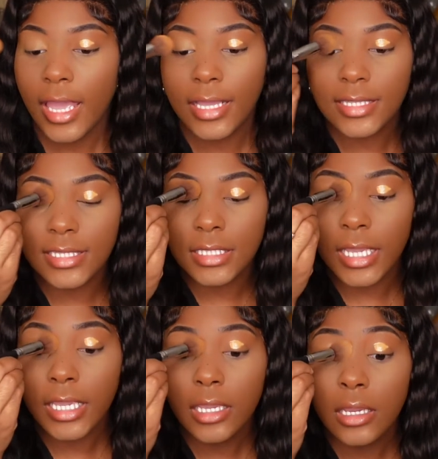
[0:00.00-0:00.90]
and
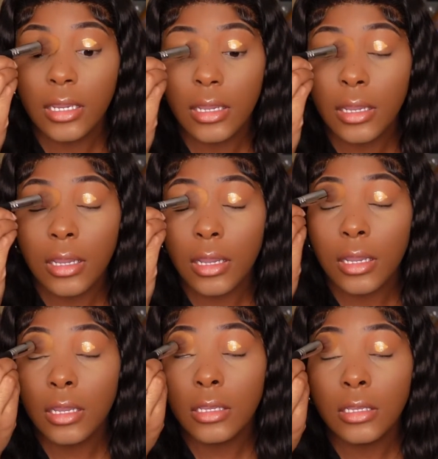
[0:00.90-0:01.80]
psych
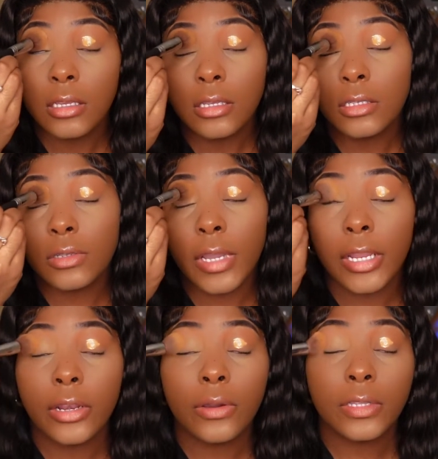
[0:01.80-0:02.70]
so I
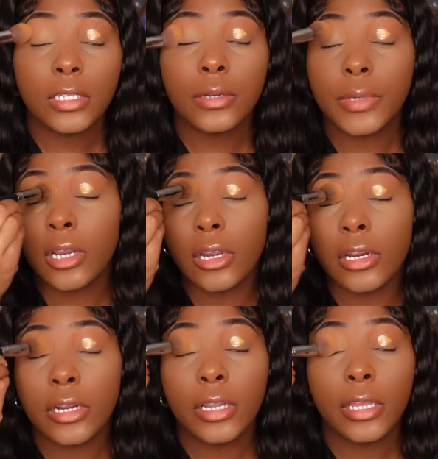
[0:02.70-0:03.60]
know it's gonna be
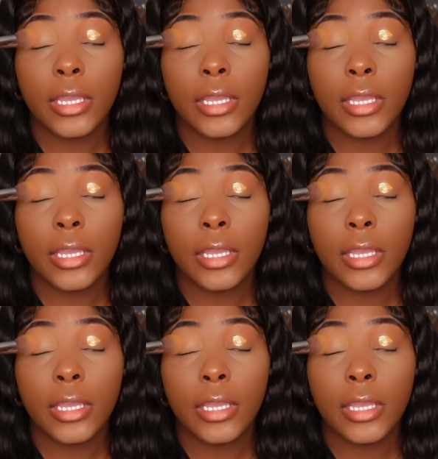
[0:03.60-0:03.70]
hard.